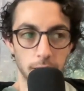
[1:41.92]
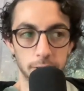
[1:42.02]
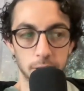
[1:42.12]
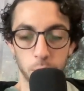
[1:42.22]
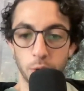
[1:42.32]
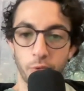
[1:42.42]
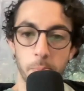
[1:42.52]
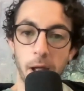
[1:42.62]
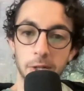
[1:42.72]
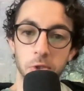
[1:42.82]
Similar for
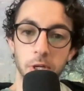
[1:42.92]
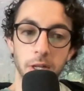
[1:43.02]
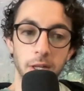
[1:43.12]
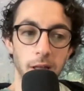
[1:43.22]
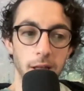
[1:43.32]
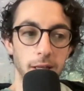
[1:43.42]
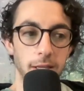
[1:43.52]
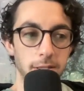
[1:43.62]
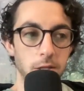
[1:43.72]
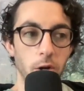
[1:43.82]
Patrick,
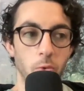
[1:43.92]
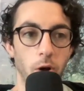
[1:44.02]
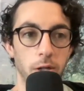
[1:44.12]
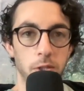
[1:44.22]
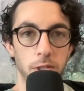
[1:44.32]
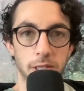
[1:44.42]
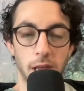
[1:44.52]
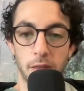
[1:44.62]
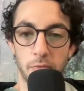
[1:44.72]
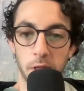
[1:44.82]
he's going to want to
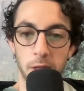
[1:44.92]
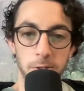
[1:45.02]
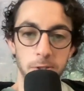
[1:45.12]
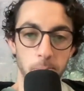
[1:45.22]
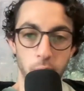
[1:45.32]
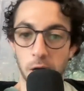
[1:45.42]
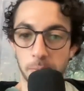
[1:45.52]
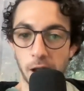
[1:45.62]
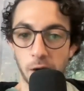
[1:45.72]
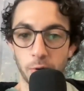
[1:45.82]
save his brain
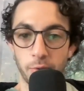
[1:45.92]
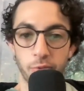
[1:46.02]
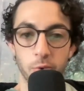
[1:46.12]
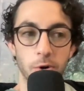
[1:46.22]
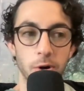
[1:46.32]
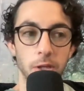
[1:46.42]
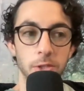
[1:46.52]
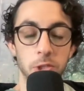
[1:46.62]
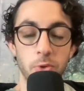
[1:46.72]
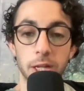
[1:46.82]
power for
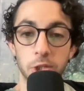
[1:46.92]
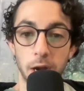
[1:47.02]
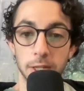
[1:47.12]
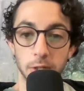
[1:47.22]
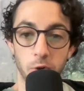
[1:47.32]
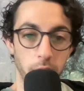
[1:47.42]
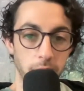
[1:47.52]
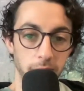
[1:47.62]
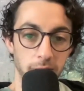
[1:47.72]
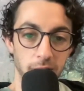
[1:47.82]
strategizing
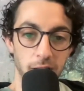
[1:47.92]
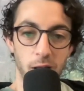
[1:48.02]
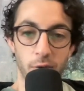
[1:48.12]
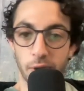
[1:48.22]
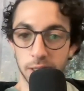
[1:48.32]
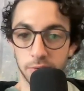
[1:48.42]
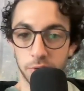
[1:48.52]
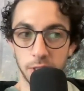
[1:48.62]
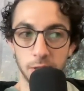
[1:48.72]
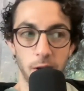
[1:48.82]
quickly,
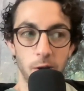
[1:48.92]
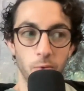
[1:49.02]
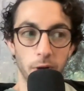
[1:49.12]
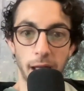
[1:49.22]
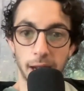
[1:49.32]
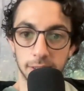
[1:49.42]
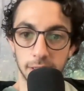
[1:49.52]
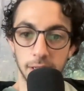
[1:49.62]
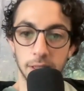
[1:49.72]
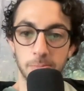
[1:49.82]
effectively,
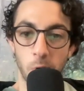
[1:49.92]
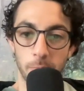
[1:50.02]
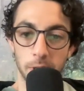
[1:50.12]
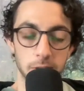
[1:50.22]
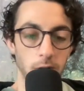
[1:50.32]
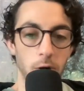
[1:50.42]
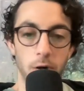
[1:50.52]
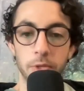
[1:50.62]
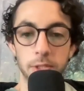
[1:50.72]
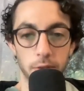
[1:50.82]
reacting in the moment,
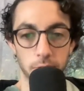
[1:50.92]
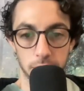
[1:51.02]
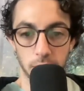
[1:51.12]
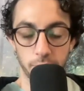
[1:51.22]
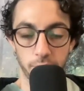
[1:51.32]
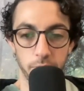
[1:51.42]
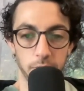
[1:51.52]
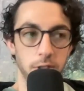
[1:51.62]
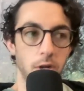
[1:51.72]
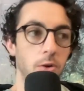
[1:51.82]
all this other stuff.
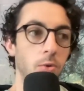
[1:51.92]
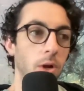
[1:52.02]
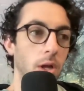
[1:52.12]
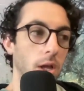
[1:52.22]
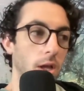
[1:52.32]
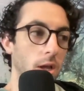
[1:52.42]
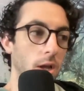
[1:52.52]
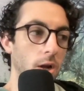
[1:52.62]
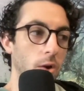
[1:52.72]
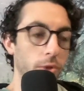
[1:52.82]
So
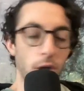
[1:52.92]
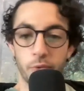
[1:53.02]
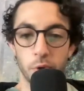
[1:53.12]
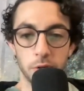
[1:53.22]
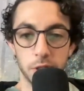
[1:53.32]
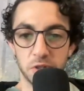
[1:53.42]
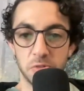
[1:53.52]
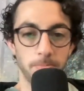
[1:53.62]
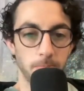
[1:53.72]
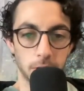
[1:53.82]
without further
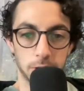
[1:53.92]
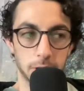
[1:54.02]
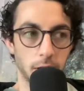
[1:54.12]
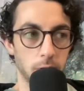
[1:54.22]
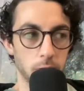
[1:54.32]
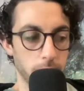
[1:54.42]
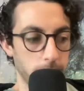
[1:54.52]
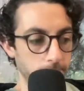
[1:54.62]
ado, let's just get into it.